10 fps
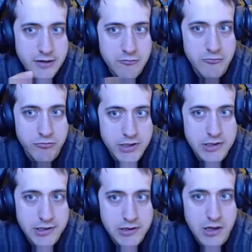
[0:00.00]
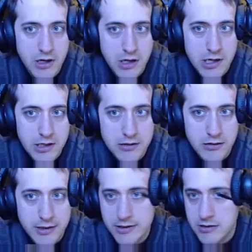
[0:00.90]
getting really lucky and
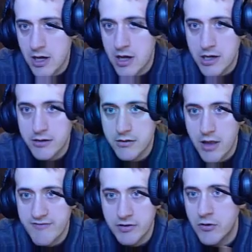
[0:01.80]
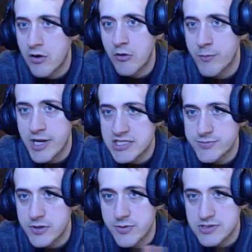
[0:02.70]
like not having all my
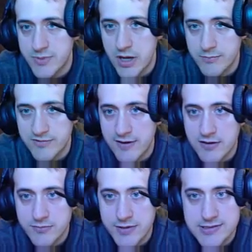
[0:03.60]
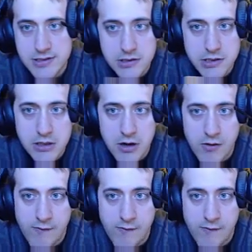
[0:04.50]
experiments bottom decked, basically.